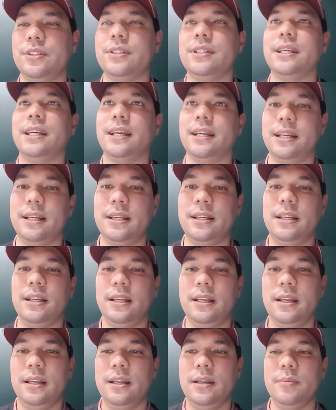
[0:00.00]
too, yeah,
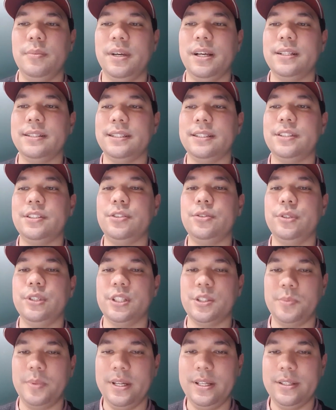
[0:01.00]
because it's too
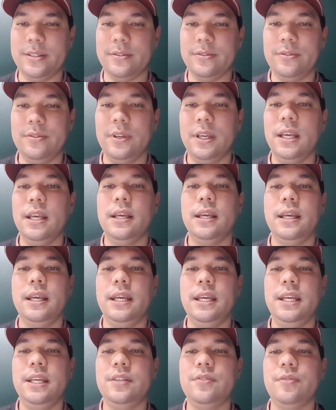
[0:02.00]
expensive.
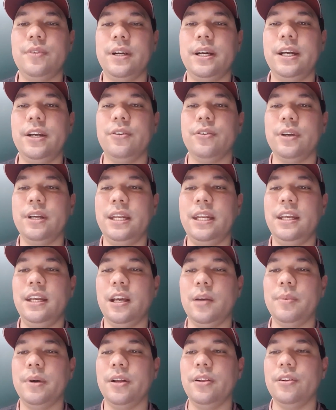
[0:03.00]
He's very greedy
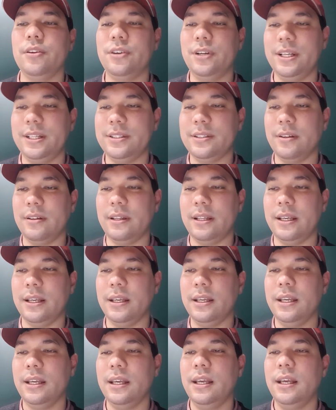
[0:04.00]
about learning
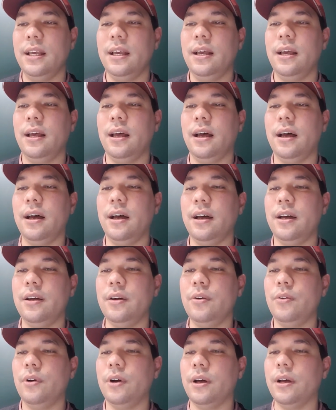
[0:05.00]
something.
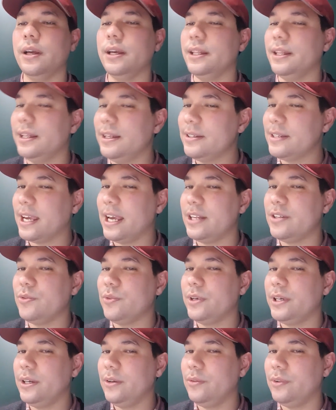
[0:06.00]
In this case,
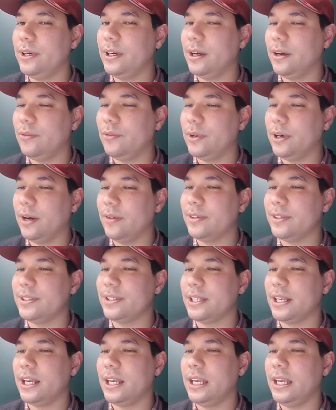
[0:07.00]
we often
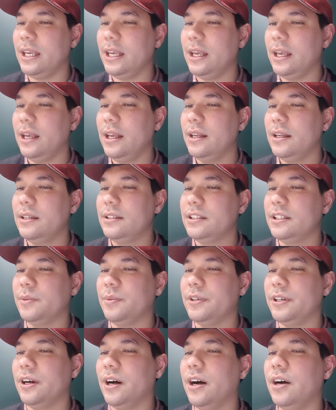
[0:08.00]
say
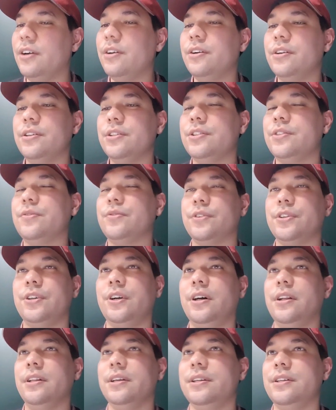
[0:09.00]
someone hungers for
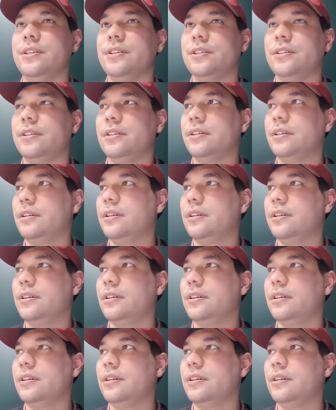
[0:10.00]
knowledge.